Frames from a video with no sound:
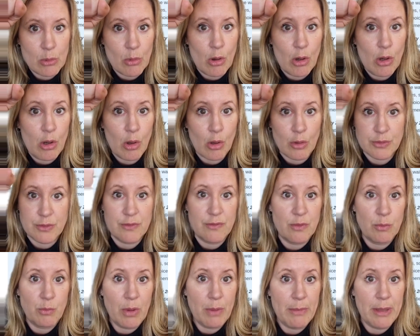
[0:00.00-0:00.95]
lots of the
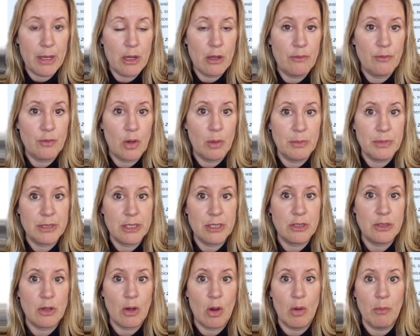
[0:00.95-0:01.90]
women who've commented
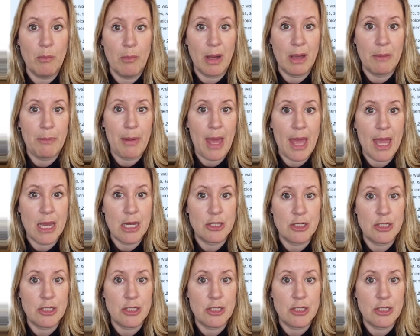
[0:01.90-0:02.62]
on my page. You